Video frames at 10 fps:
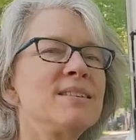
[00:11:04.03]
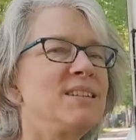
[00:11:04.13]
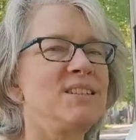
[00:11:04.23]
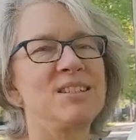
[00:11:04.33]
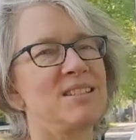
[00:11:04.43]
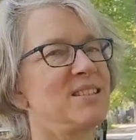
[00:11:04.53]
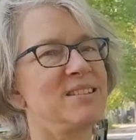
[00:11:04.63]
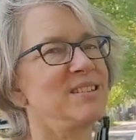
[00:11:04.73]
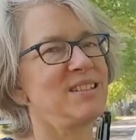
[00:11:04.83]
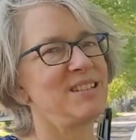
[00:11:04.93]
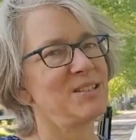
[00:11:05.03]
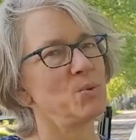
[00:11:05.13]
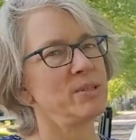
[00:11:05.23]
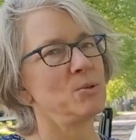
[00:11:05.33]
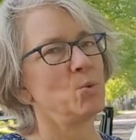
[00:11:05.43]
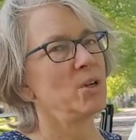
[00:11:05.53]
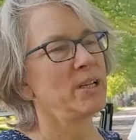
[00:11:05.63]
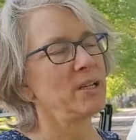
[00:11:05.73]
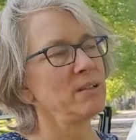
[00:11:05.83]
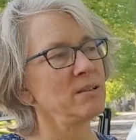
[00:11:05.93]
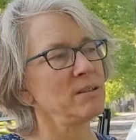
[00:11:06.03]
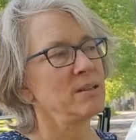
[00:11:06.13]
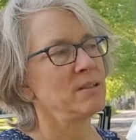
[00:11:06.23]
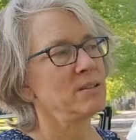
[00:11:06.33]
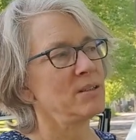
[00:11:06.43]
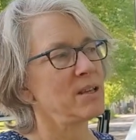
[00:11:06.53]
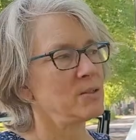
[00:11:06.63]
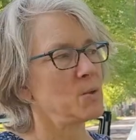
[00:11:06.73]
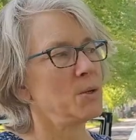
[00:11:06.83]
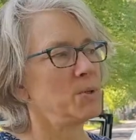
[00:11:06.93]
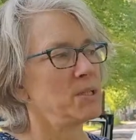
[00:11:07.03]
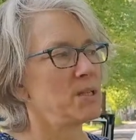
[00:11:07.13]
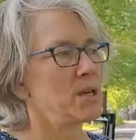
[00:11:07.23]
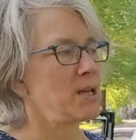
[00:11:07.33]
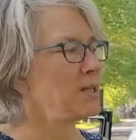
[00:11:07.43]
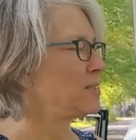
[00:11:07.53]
and it just wasn't working. So that's when I went to the high